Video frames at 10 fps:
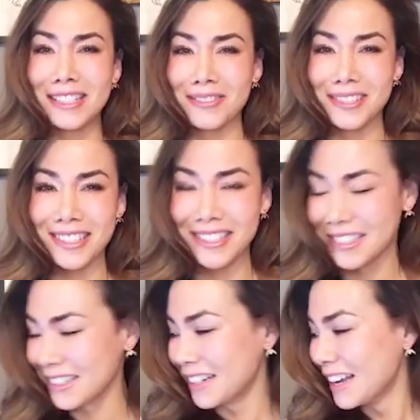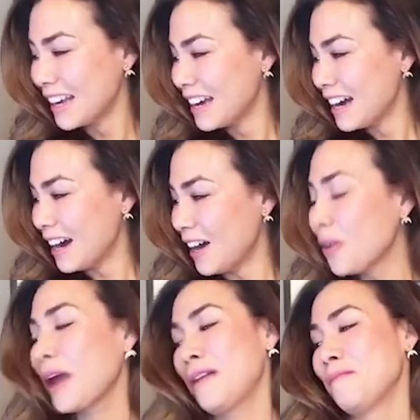on his own season.
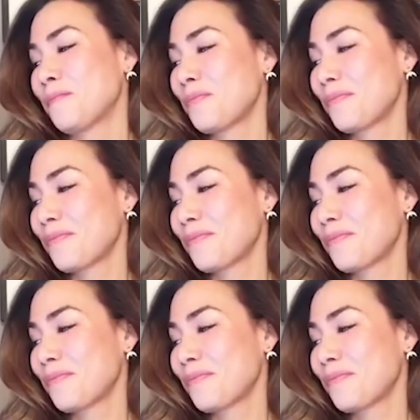Okay.